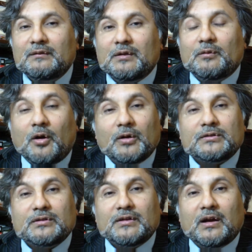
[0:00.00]
We have
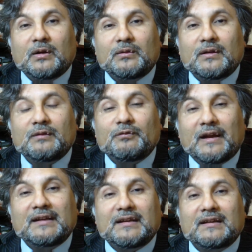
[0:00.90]
also now
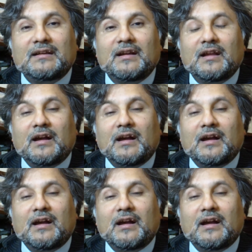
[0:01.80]
invented